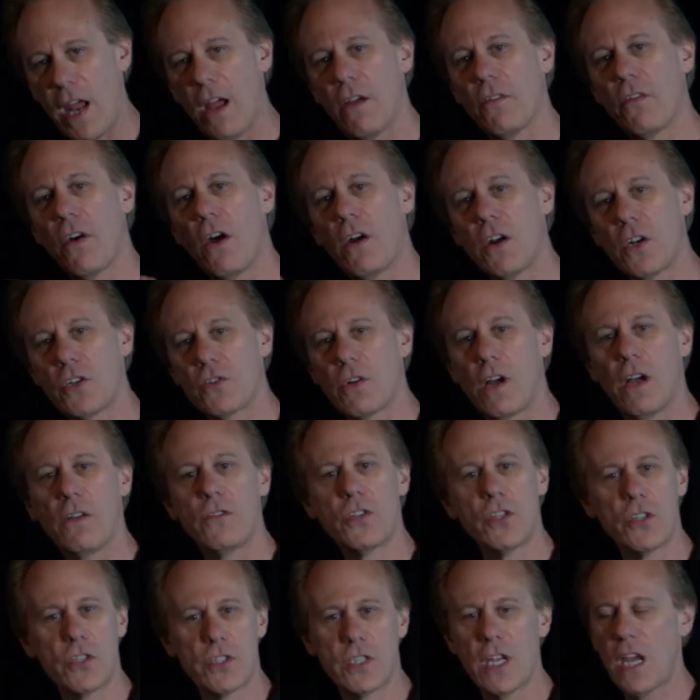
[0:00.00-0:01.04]
of hard drives,
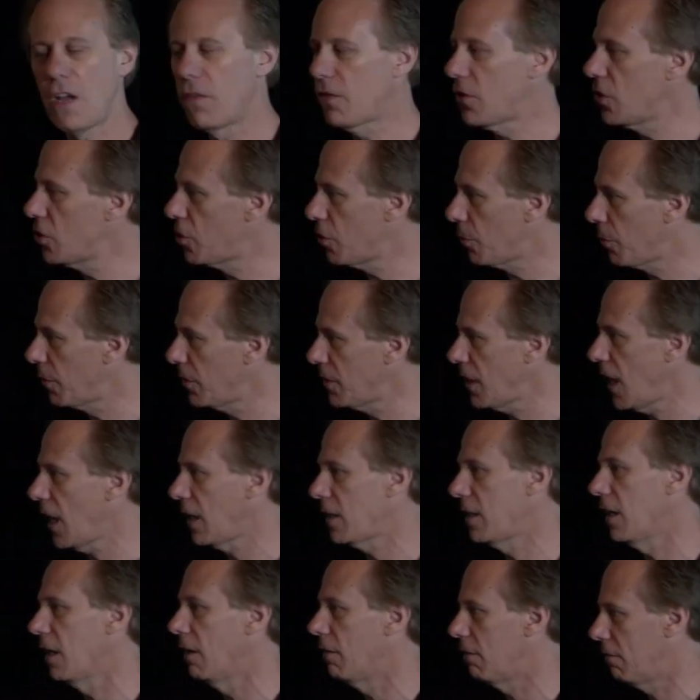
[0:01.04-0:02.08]
you're safe because you're
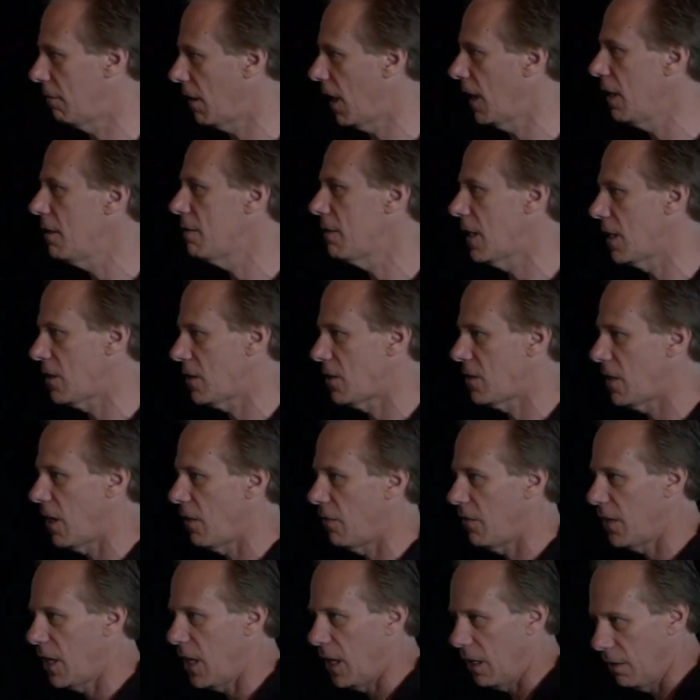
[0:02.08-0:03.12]
protected, right? That's a safe
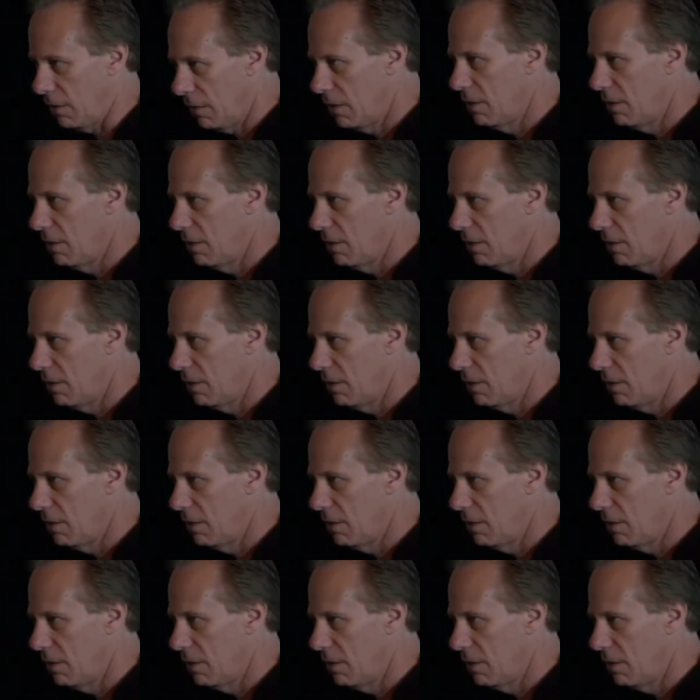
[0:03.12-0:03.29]
thing.